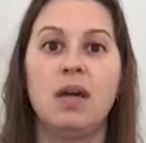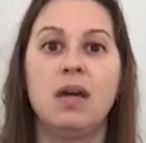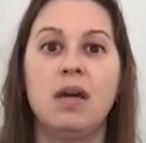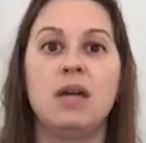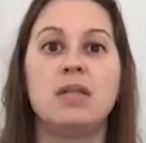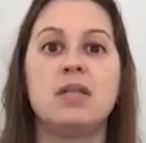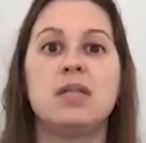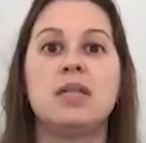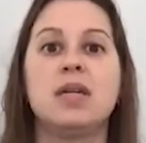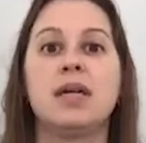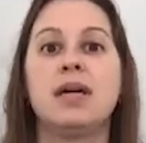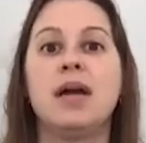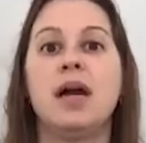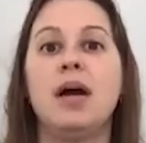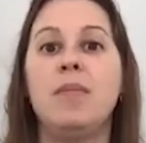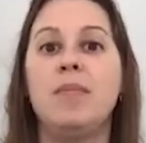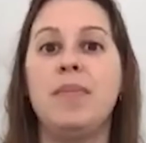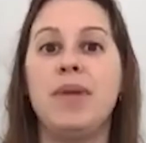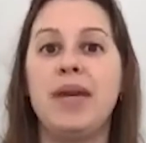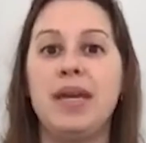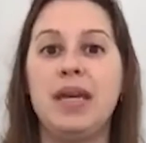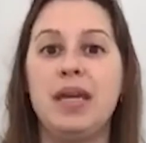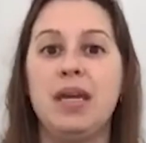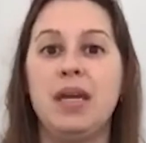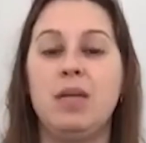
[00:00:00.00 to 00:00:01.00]
to come
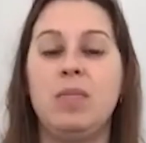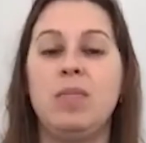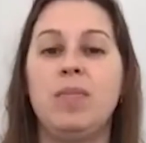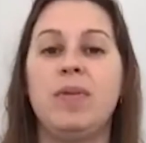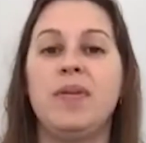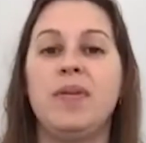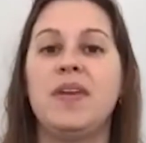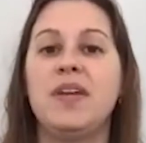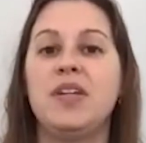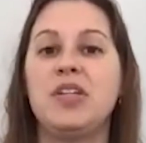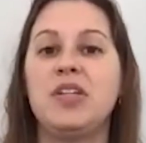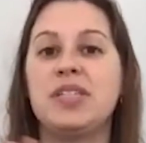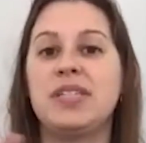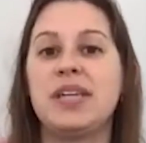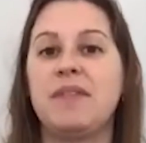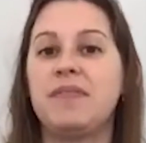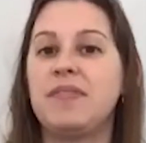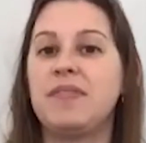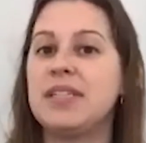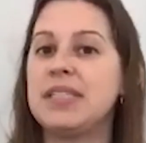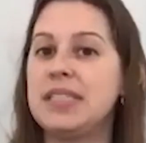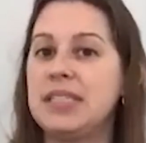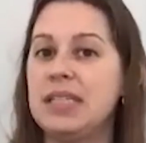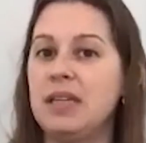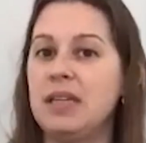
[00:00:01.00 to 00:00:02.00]
in, but they just have
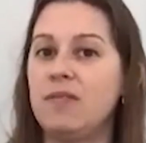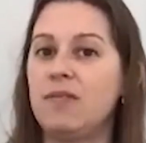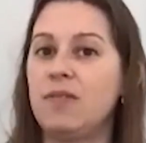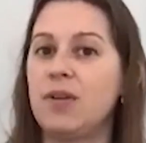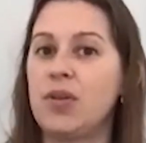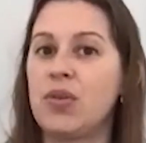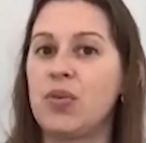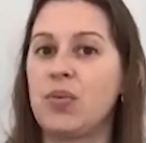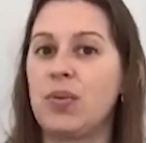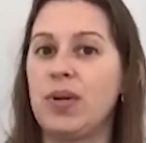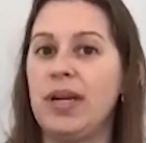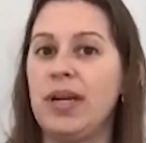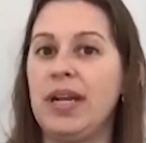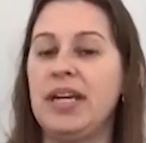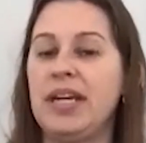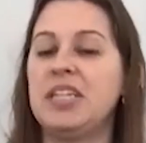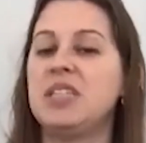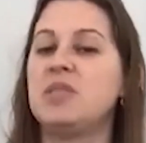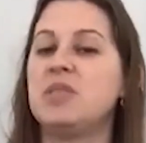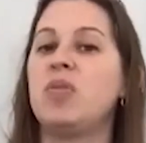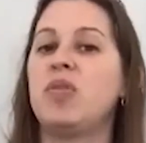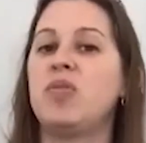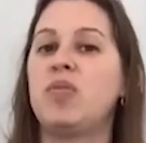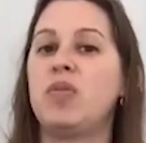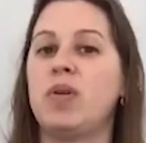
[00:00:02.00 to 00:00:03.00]
to sit for 3 days
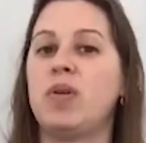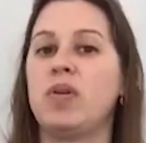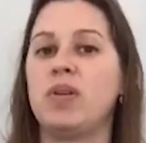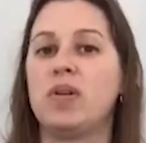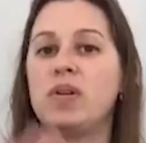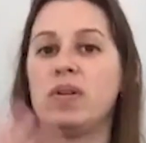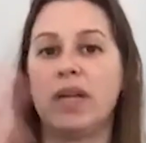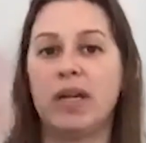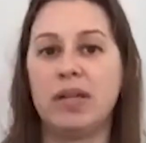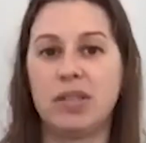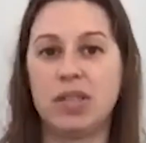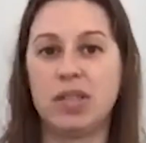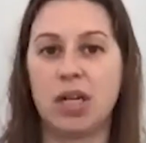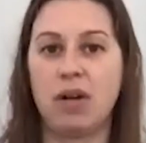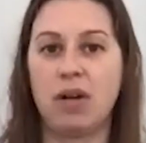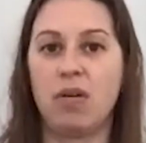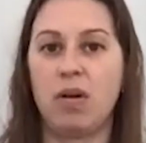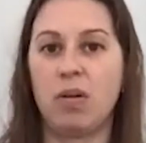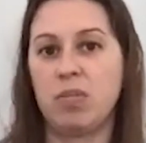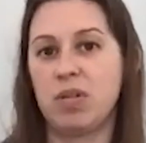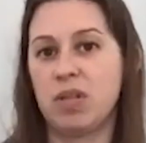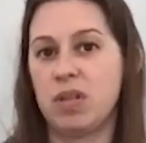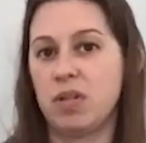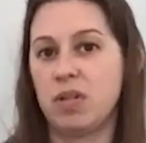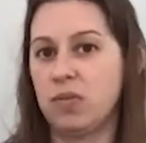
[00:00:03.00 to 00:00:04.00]
before they're allowed to go
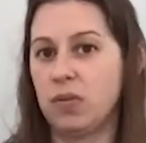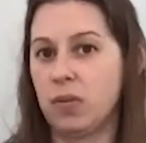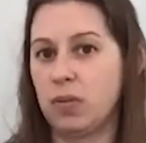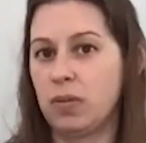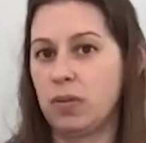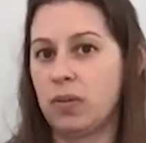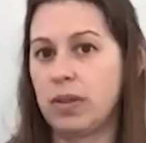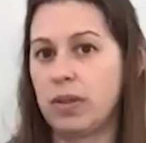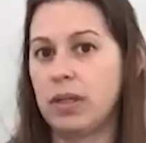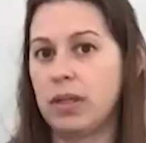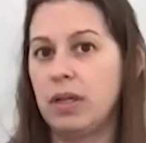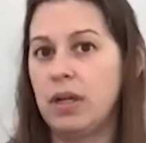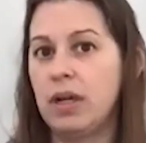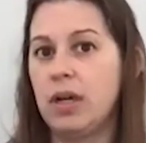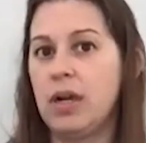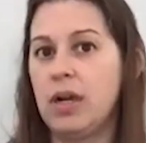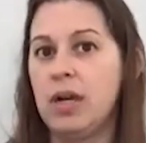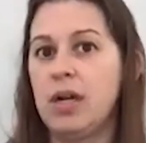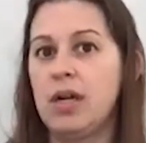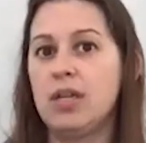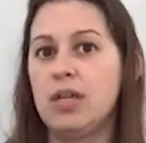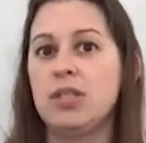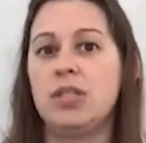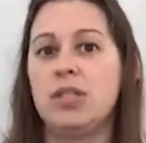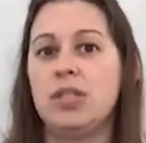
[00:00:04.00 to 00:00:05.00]
up to the floor.
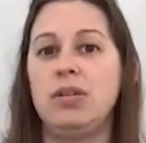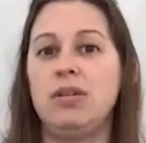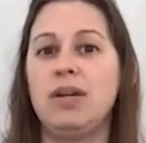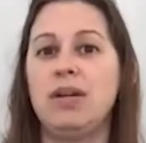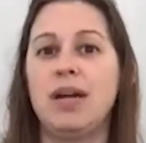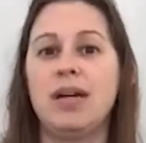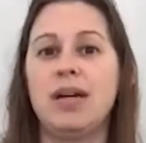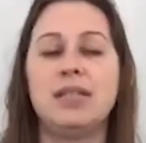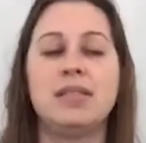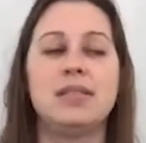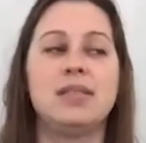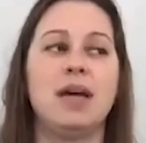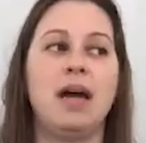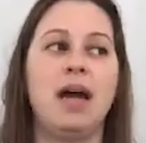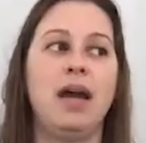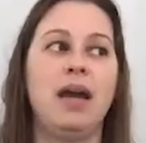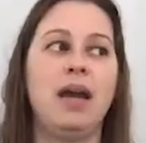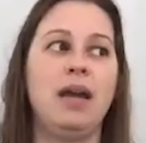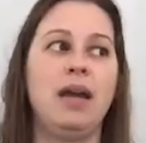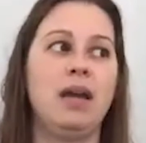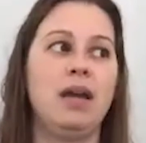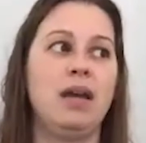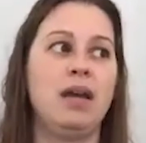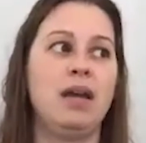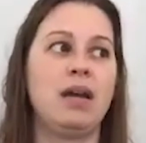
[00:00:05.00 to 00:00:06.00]
So you guys,
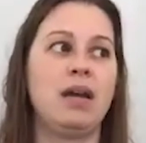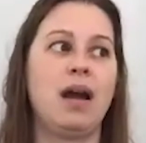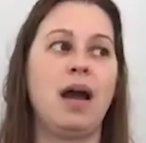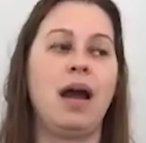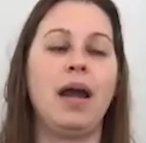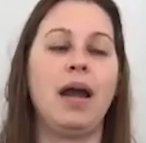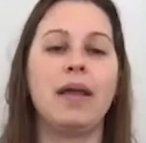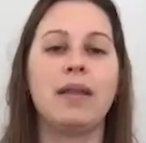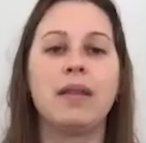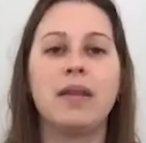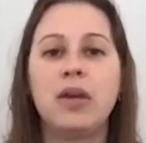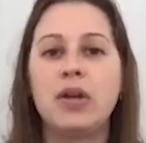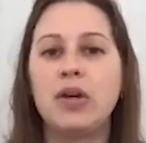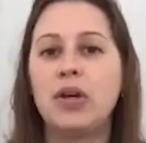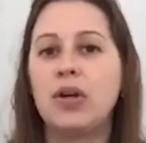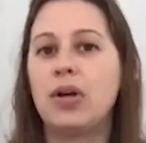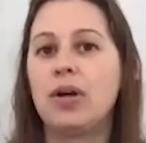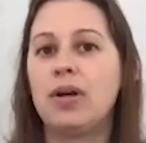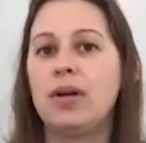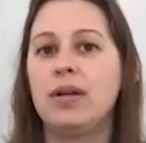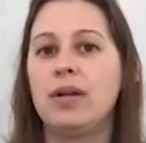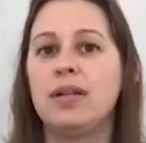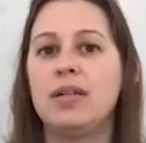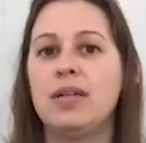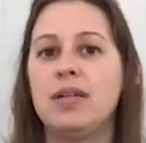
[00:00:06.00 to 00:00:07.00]
I highly
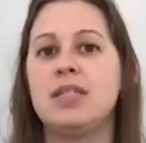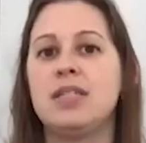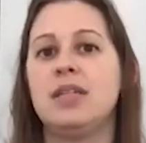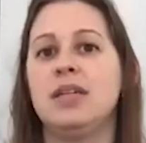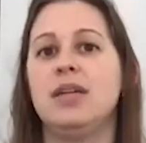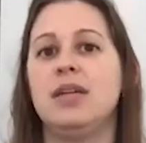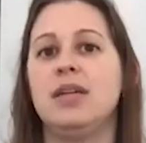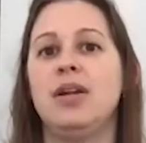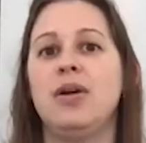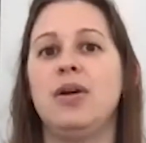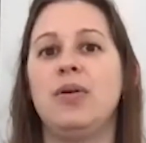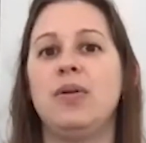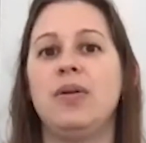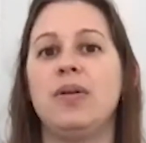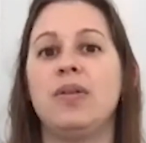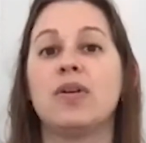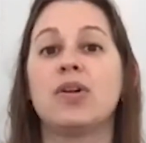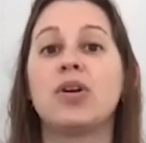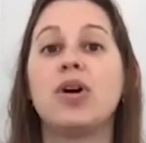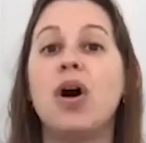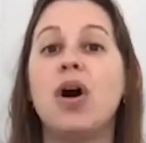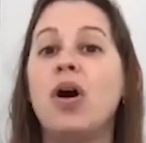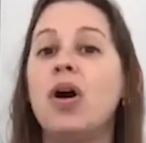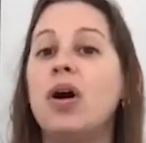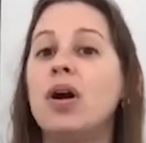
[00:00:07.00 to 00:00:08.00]
encourage, either
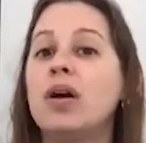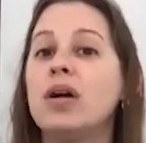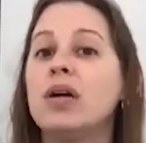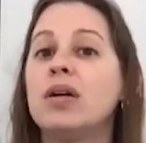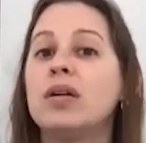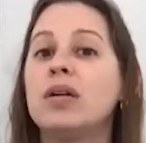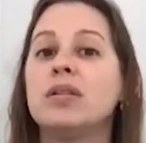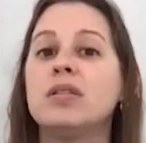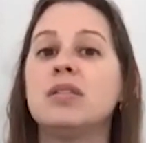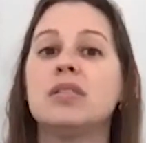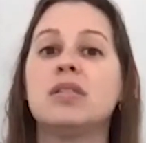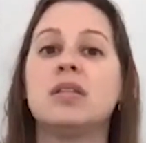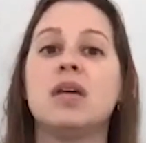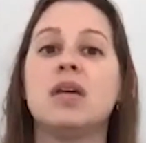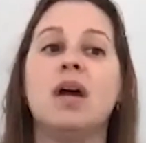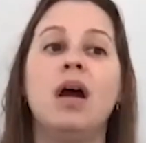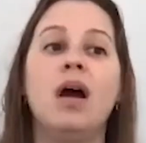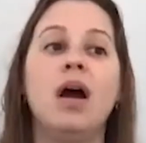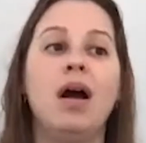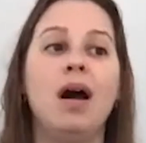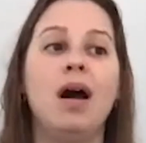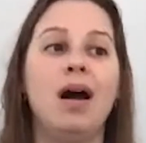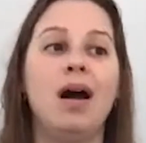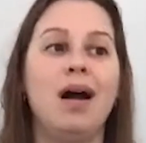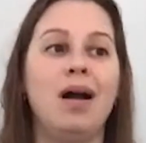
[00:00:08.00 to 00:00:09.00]
cards,
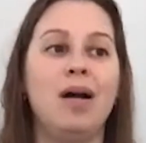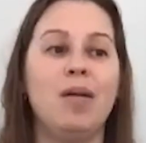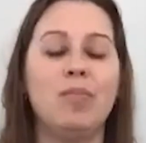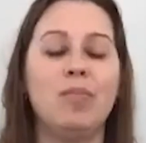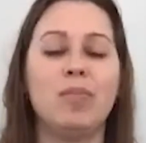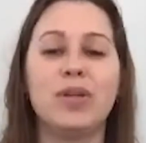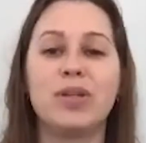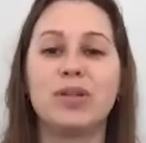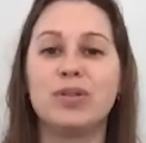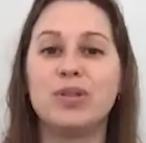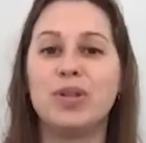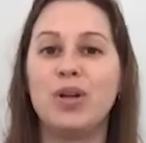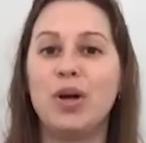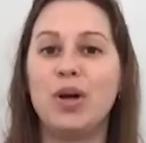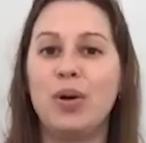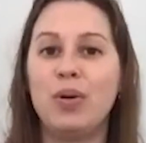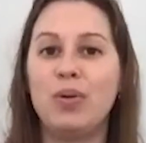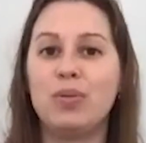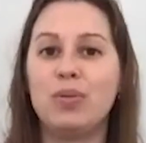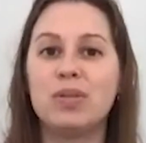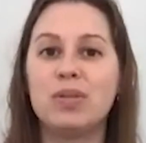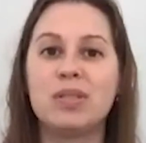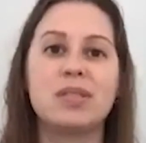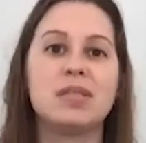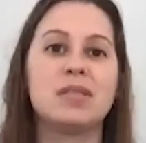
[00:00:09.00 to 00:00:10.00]
little
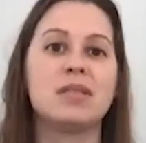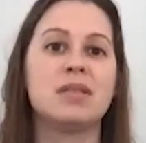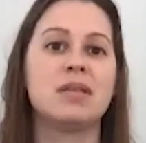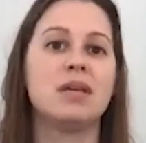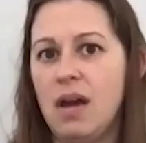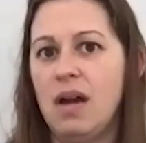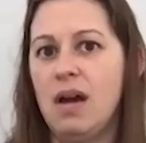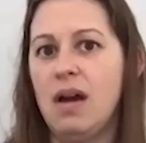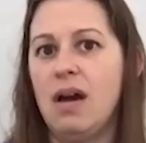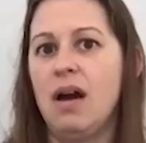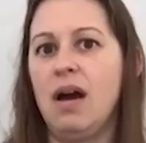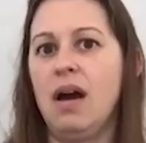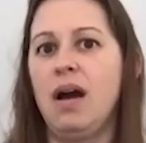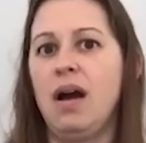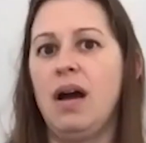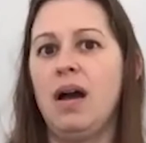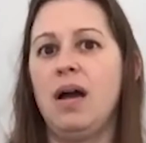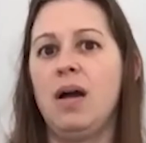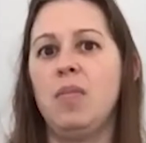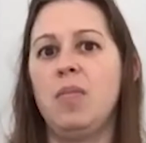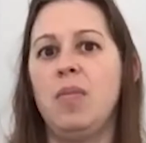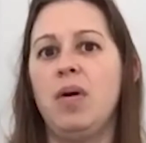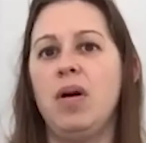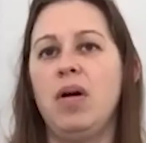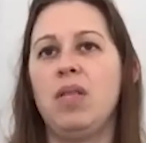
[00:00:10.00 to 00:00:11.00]
notes.
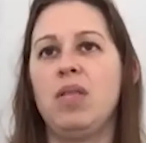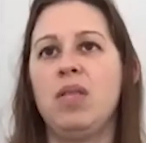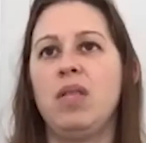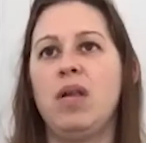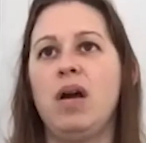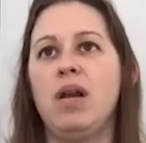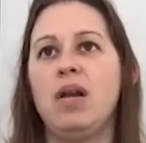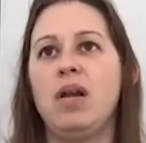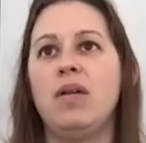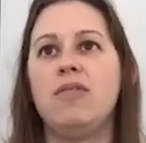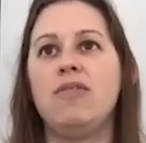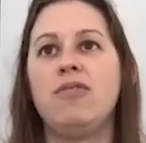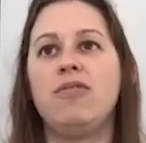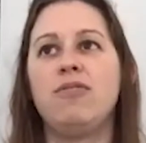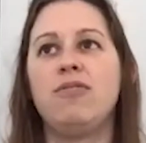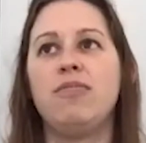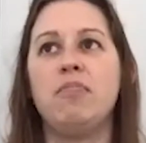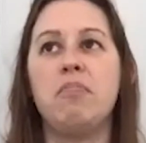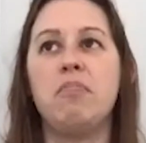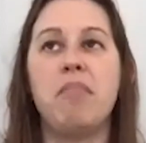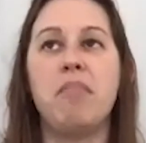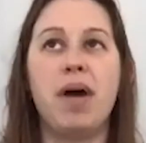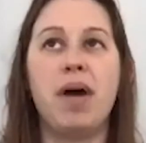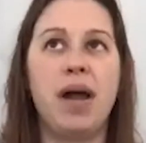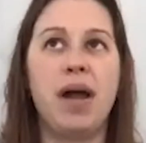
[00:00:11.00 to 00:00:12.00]
A lot of
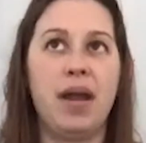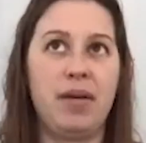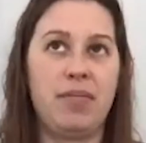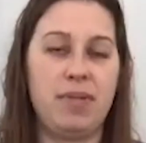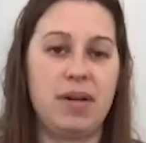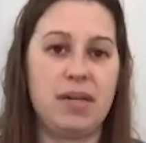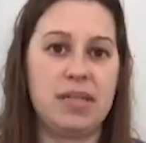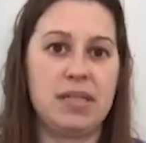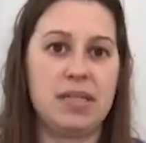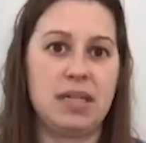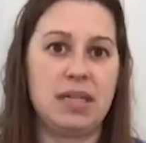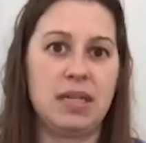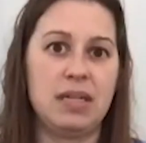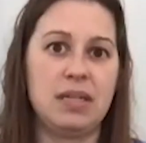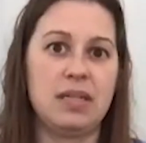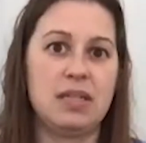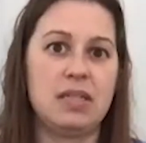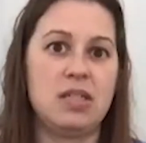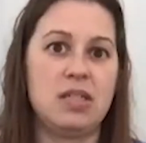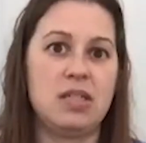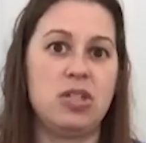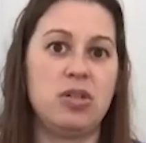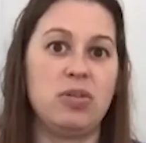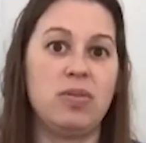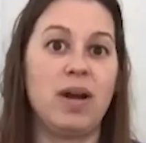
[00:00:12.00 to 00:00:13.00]
my residents
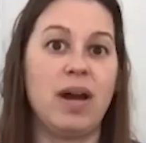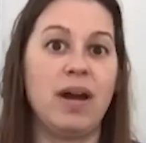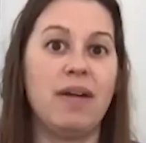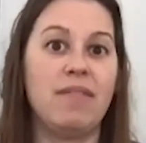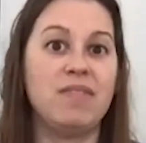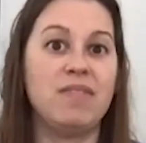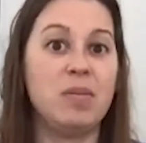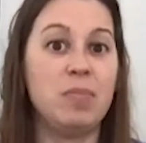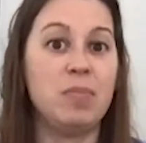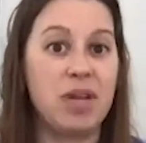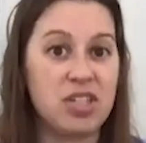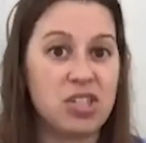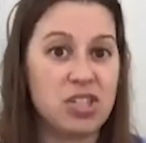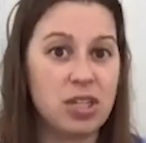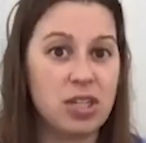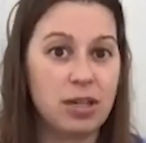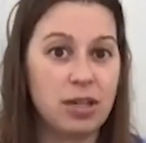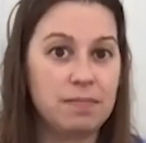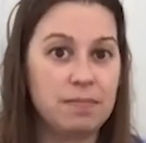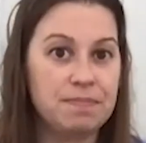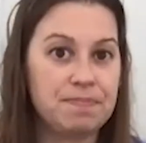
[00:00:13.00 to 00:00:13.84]
do have dementia,